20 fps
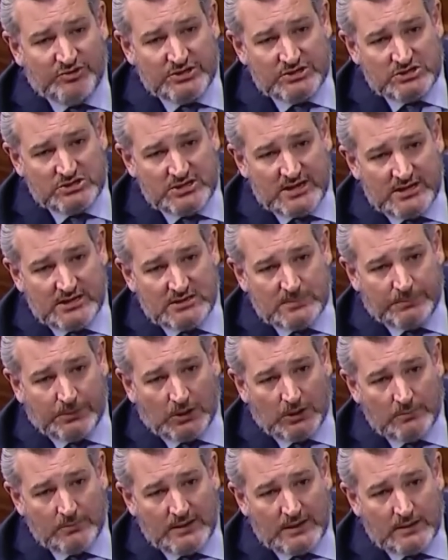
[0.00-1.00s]
for the State
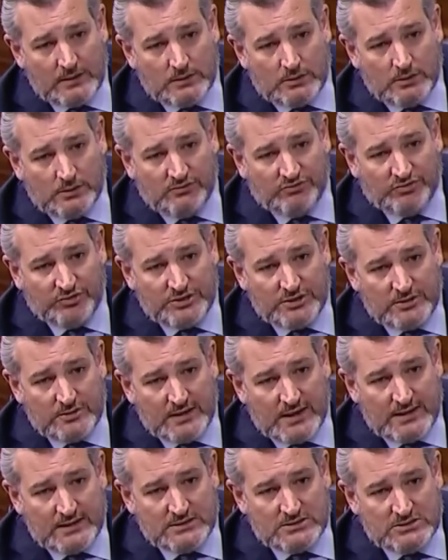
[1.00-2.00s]
Department and good for the
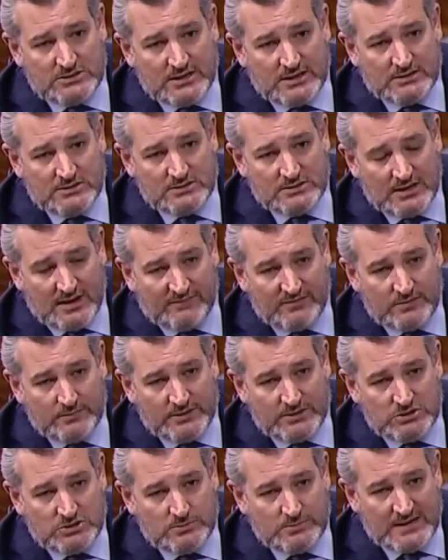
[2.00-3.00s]
United States
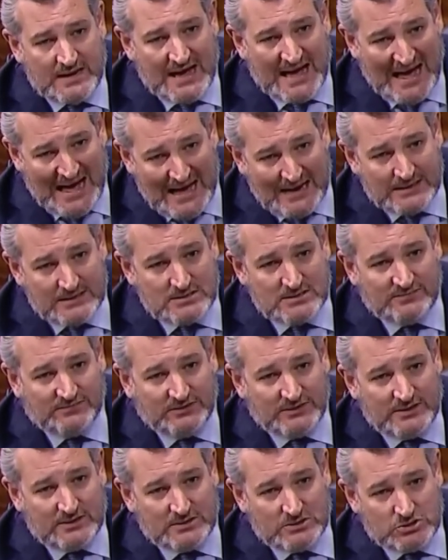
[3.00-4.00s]
government to be
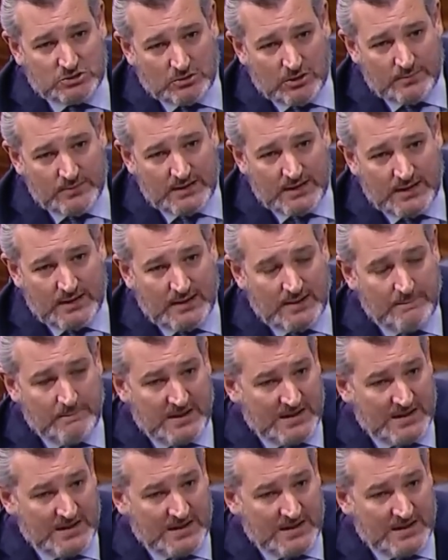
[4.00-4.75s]
actively discriminating